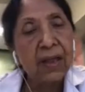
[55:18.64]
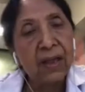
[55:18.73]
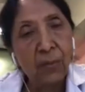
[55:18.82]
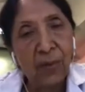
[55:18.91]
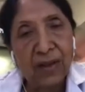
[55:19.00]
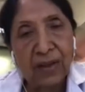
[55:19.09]

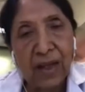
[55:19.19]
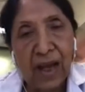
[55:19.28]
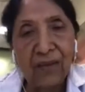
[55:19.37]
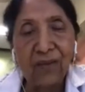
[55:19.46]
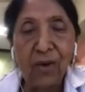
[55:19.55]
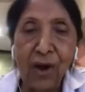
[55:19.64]
when they
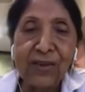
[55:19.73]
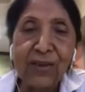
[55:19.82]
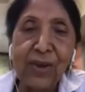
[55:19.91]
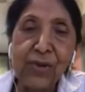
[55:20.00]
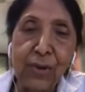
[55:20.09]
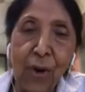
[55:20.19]
have lost
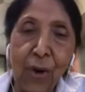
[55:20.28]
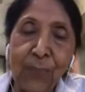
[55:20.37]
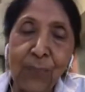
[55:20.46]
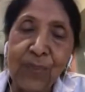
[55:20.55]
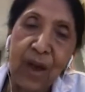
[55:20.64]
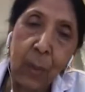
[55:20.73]
the
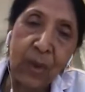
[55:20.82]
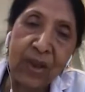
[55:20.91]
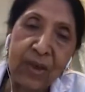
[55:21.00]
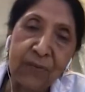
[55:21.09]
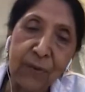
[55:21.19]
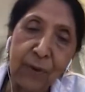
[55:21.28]
job, they are
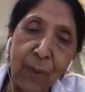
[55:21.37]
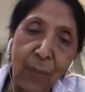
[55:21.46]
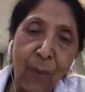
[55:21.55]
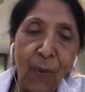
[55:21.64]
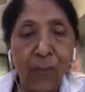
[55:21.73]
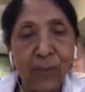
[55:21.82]
working from
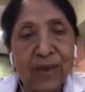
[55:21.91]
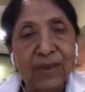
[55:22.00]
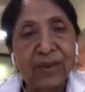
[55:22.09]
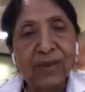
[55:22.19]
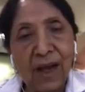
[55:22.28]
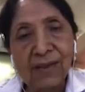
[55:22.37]
home, it
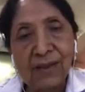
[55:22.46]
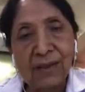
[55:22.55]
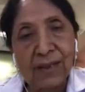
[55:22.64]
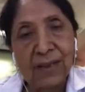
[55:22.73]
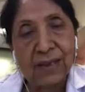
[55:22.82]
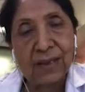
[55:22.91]
is
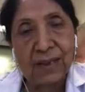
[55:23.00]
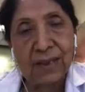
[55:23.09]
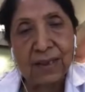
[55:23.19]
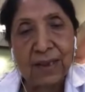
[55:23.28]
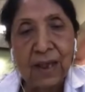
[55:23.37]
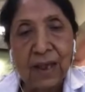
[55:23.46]

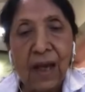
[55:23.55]
uncertainty.